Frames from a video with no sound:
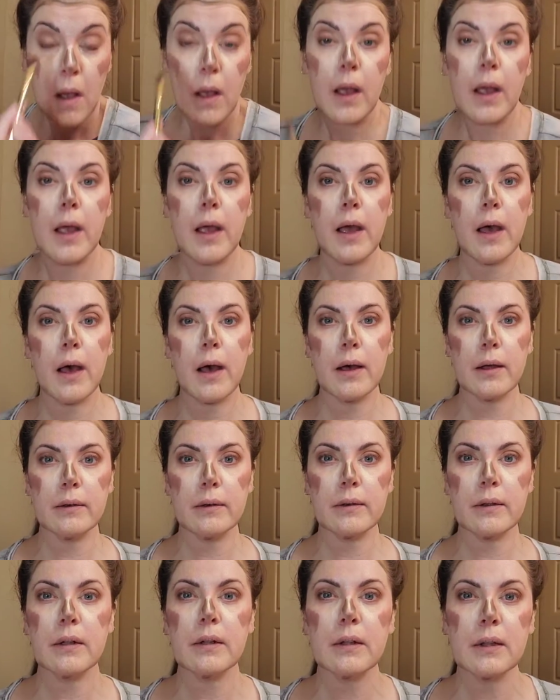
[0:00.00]

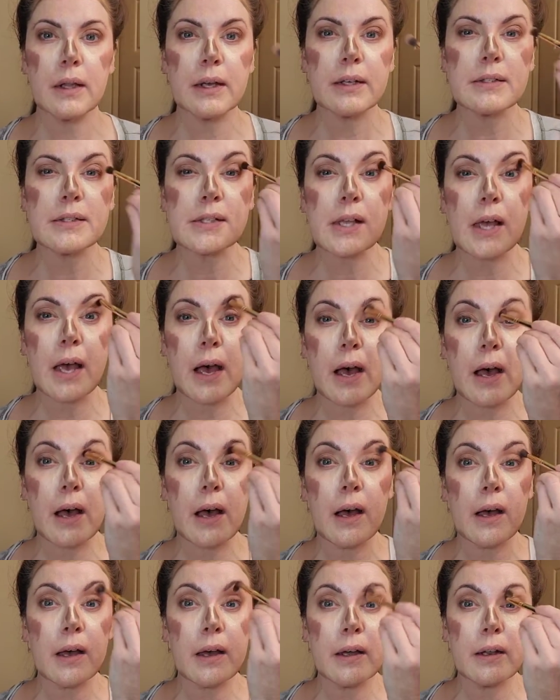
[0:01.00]
And let's
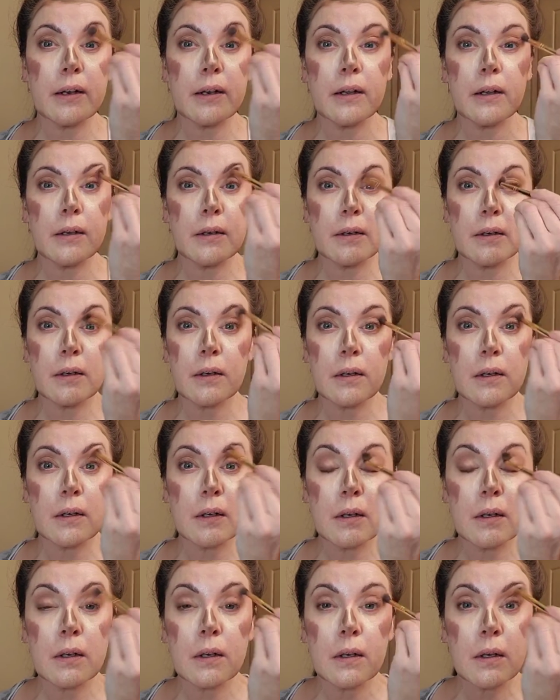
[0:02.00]
add
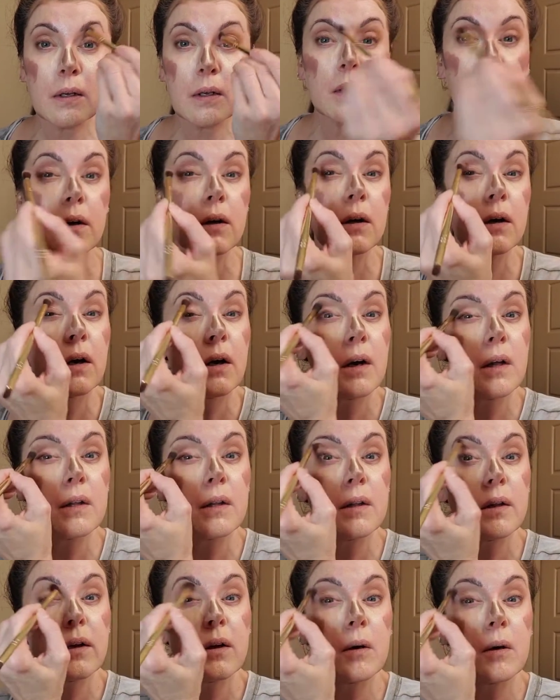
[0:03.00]
a
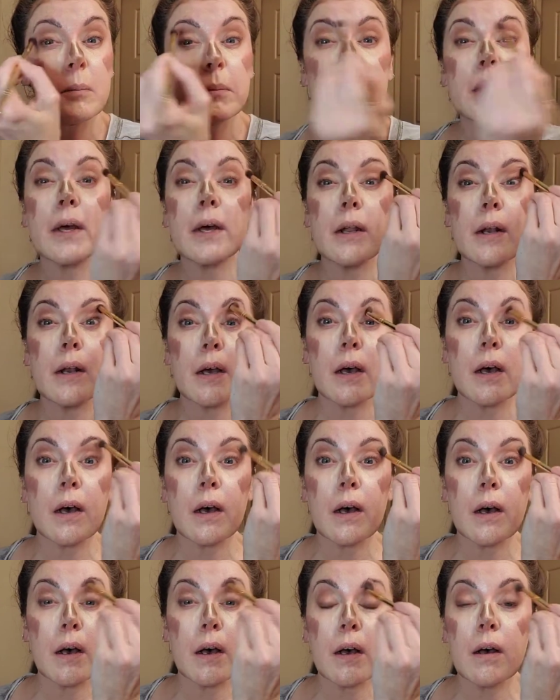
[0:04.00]
little bit
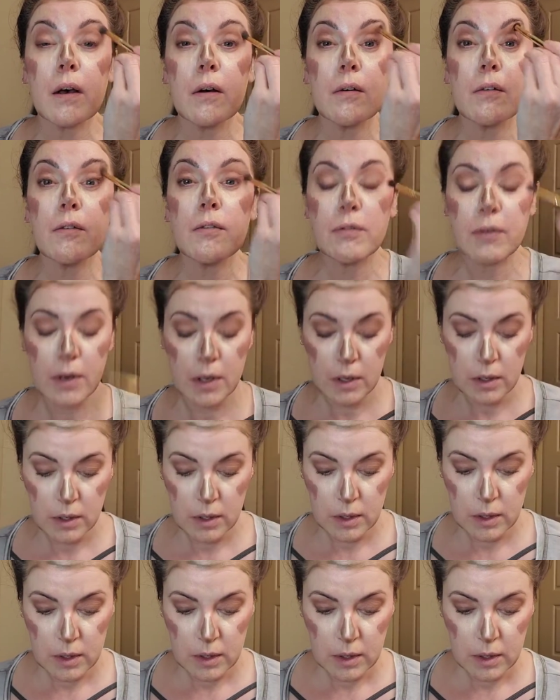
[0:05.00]
of
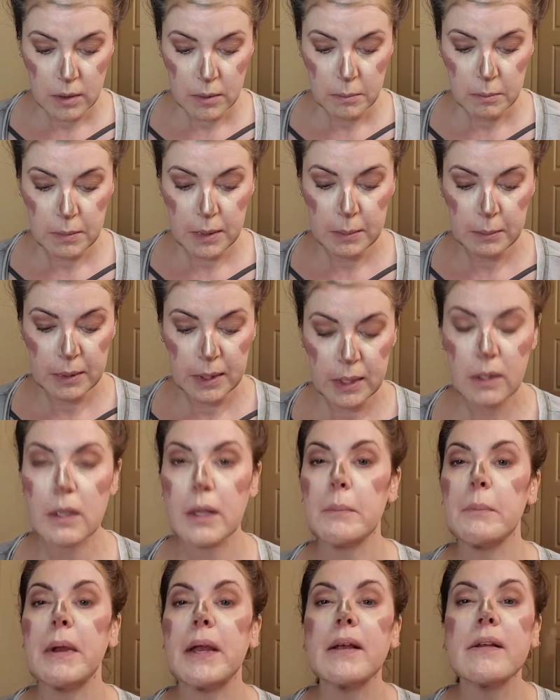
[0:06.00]
maybe
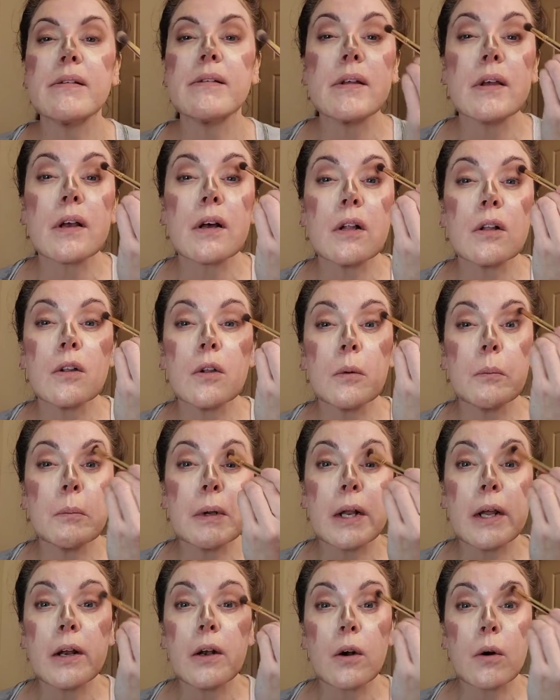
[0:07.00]
Glamazing
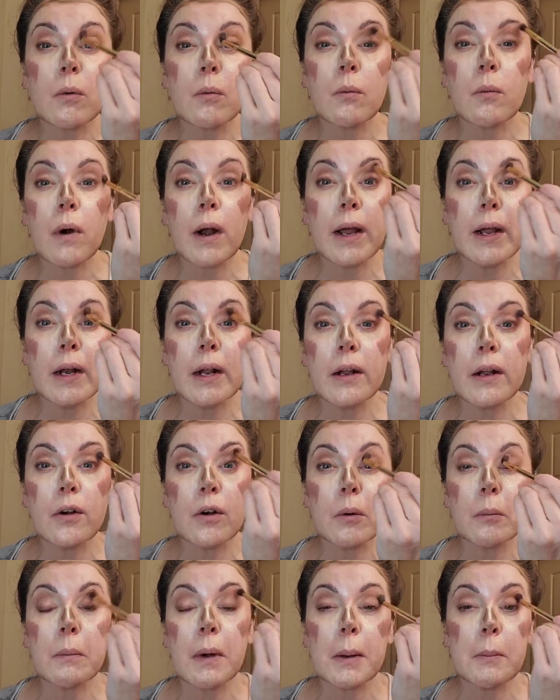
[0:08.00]
Illuminator right
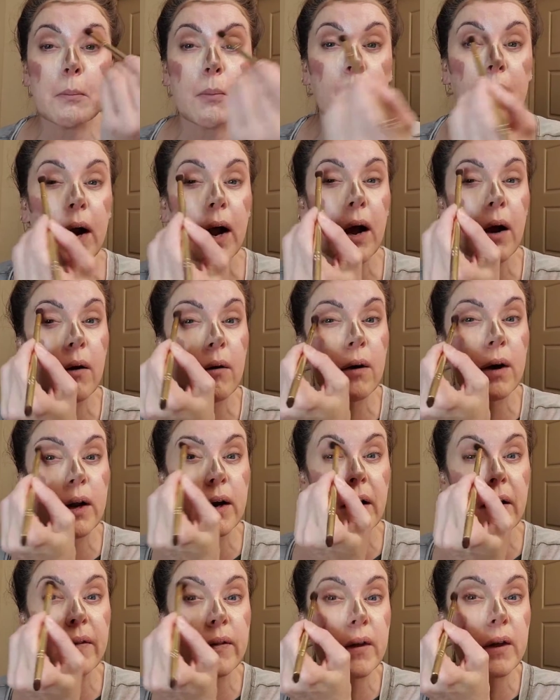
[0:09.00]
under my brow and
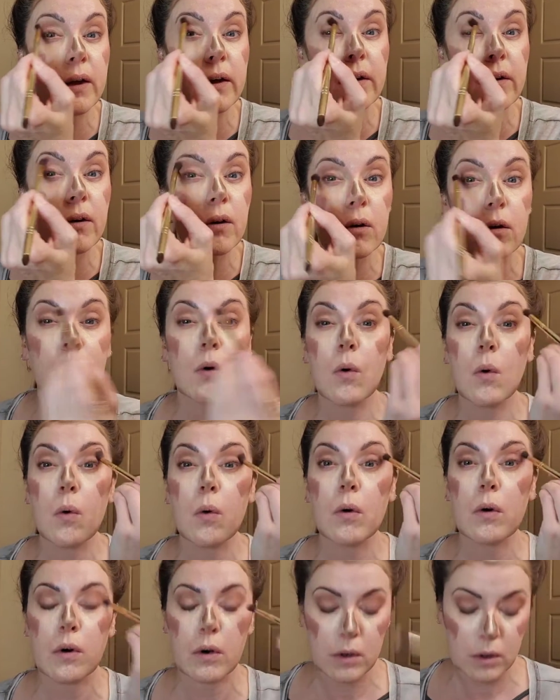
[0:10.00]
on the inner
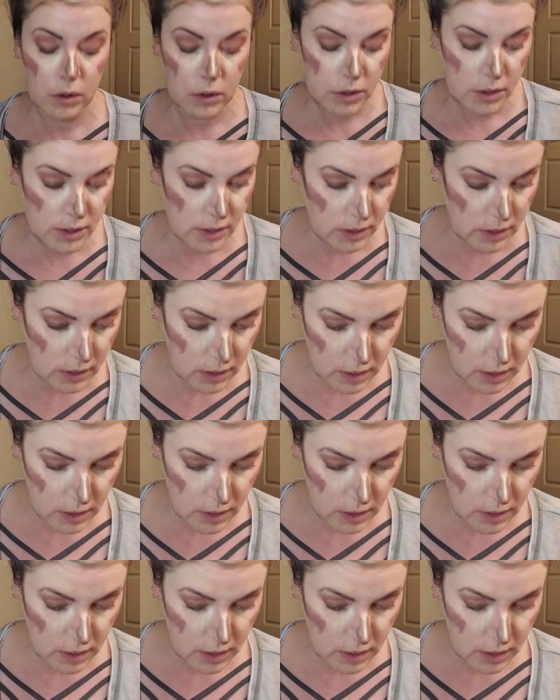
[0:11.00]
corners.